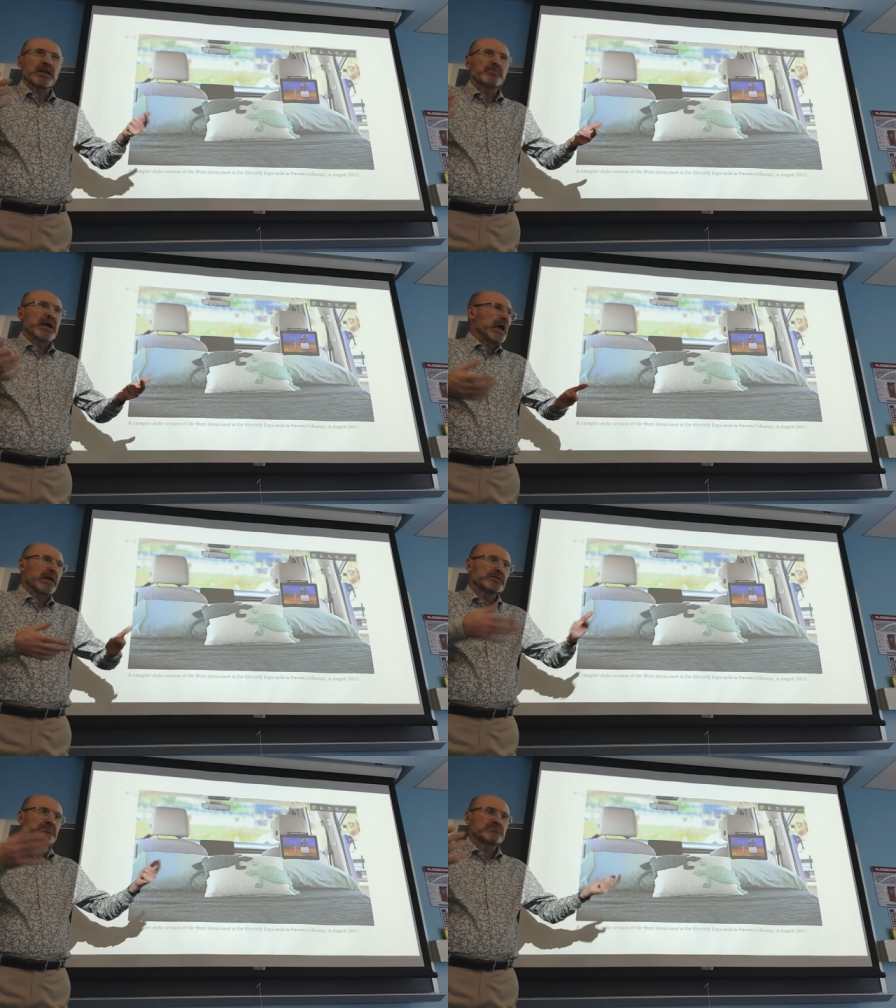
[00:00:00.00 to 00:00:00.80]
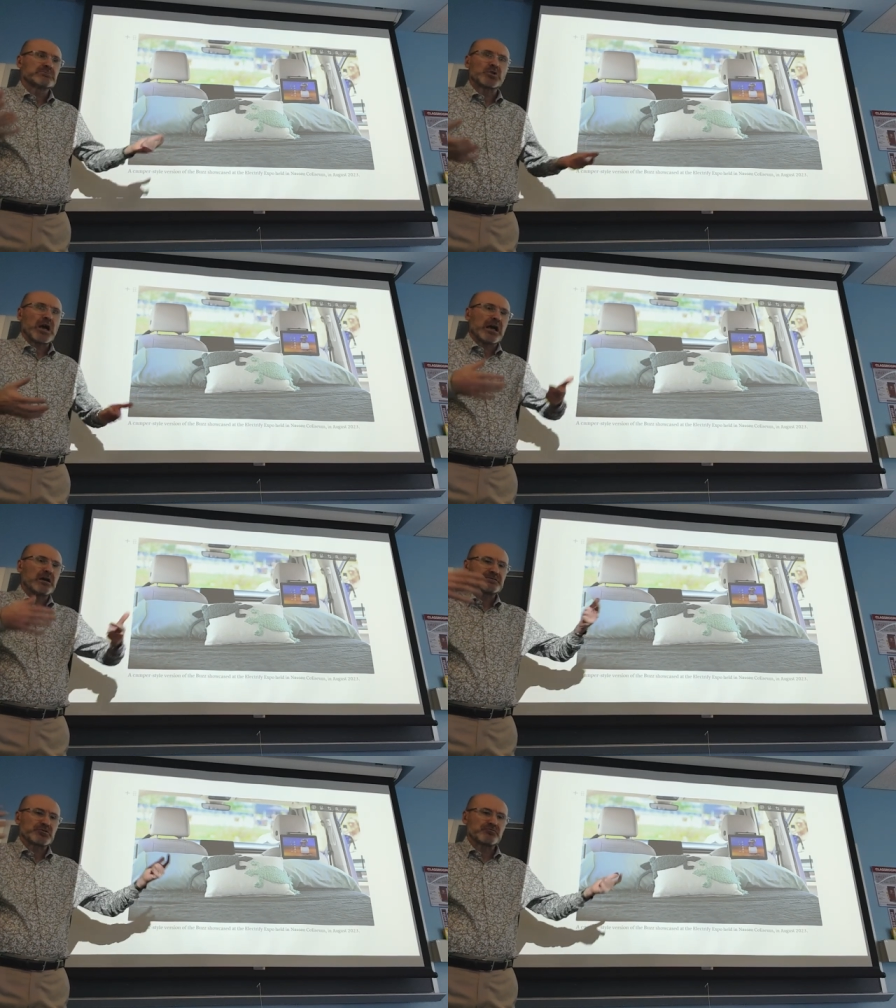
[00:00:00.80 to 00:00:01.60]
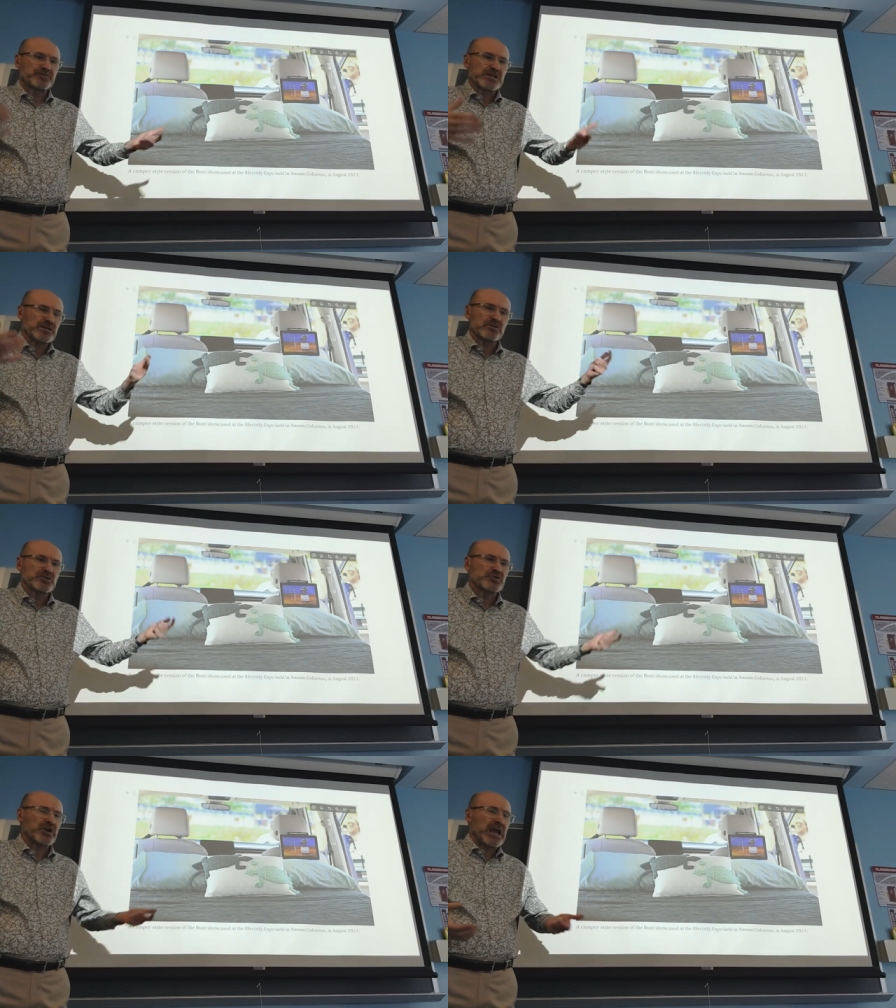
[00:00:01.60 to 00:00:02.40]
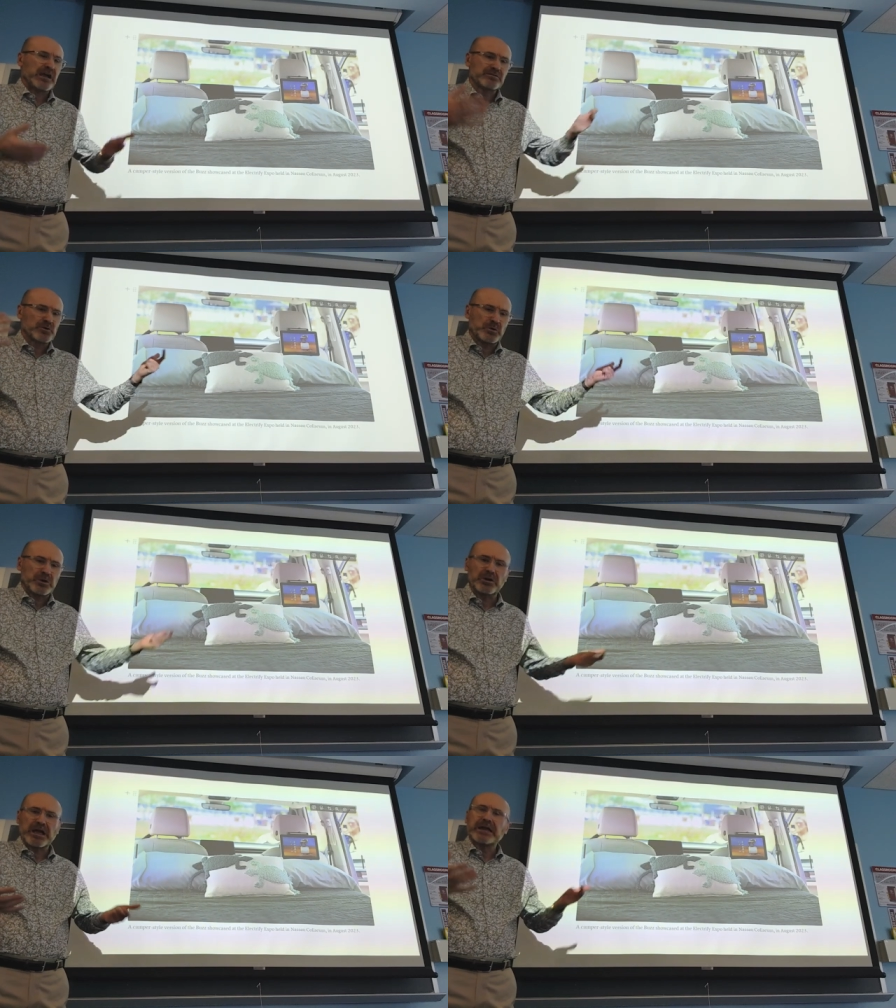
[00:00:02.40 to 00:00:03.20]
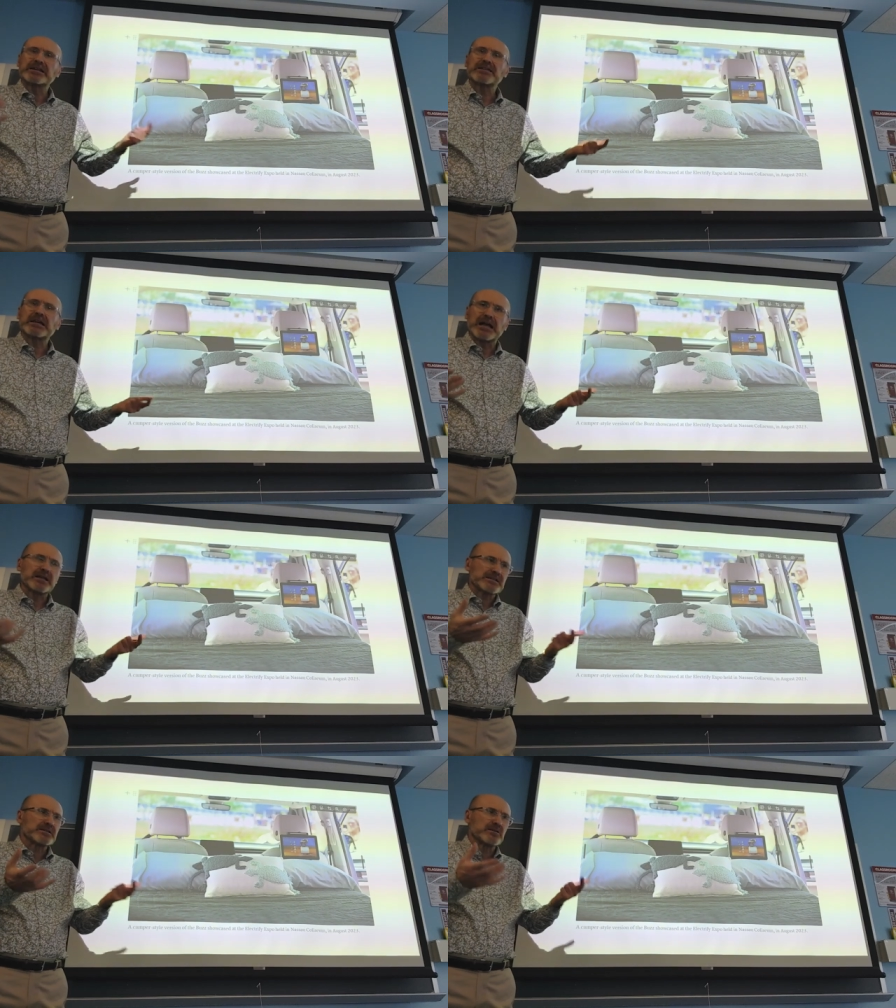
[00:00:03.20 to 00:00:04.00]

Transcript: a man to have physical strength or anything else.